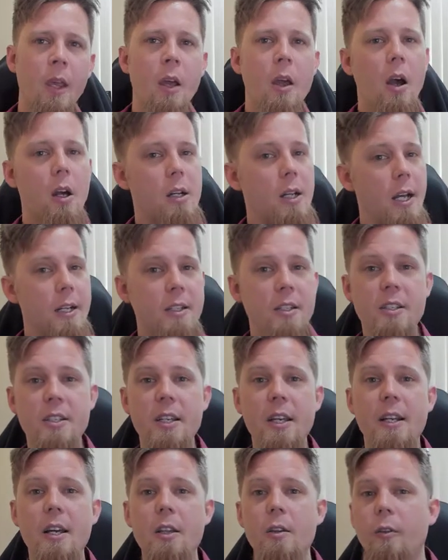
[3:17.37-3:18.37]
I'd like to
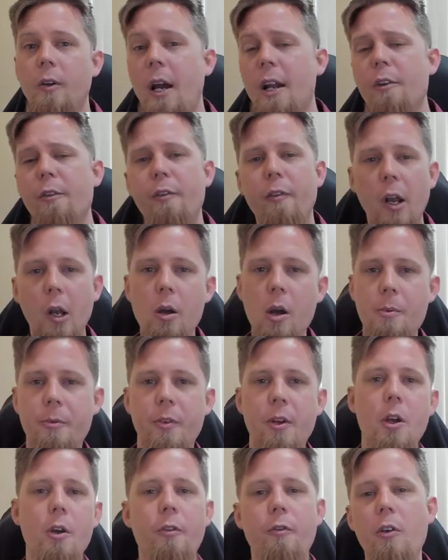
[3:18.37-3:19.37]
see another kind of follow-up
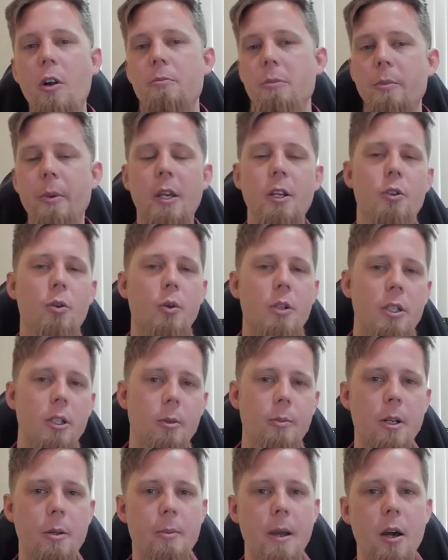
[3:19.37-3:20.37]
video from him. He talks a
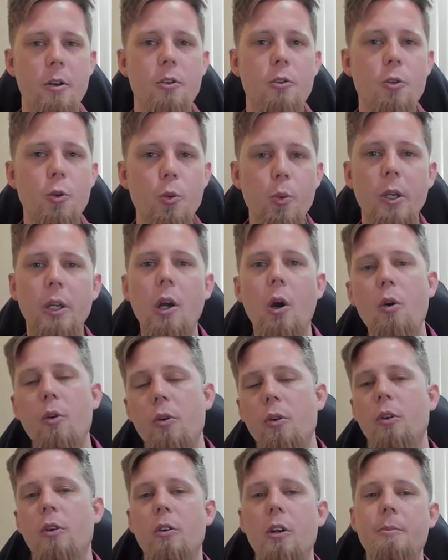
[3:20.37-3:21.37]
little bit about doing
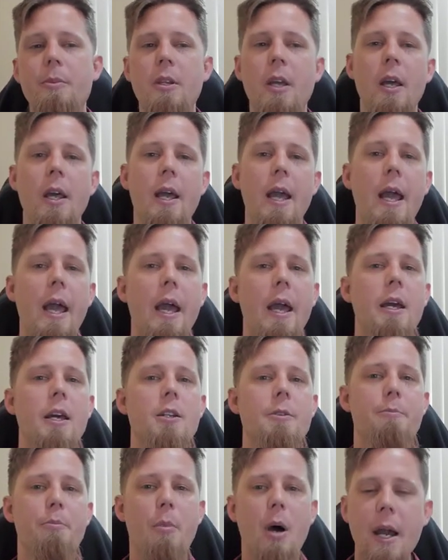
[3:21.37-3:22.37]
Odocrypt
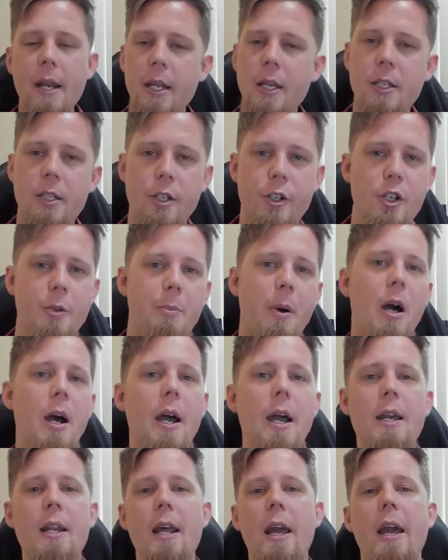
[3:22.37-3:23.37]
and mining
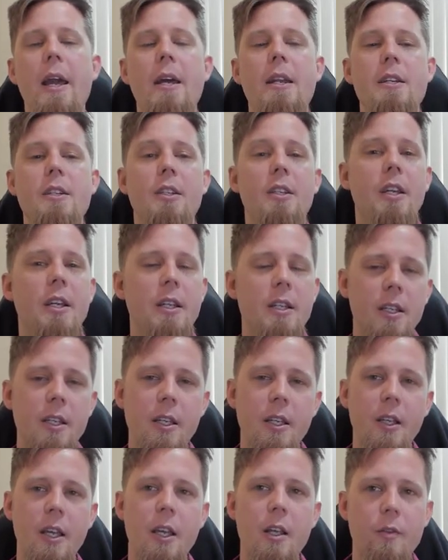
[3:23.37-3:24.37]
DigiByte and
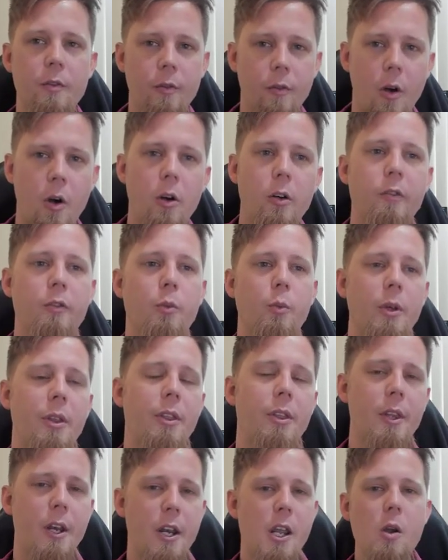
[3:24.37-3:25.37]
getting involved
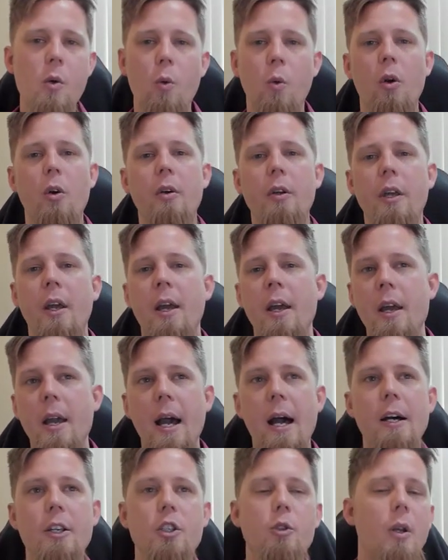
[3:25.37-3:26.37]
with the network.
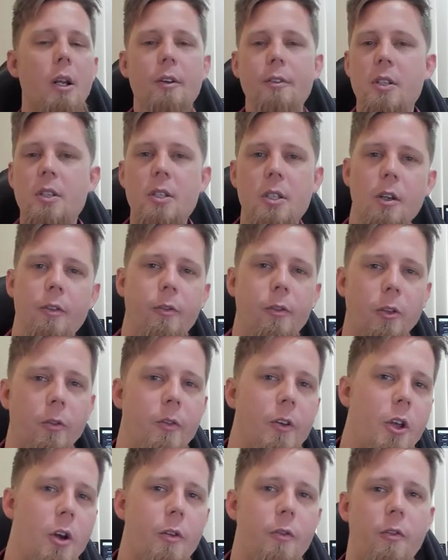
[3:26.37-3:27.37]
So I'd love to see a full
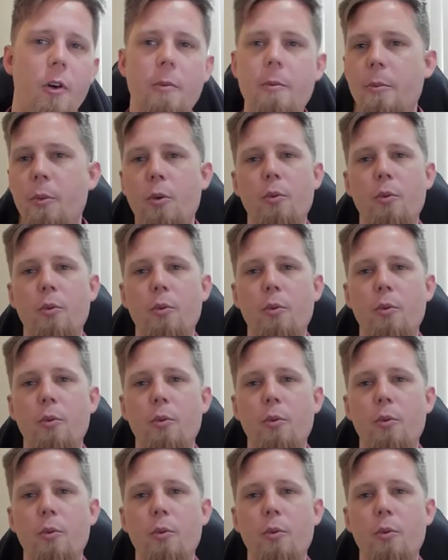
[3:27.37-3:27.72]
video from him.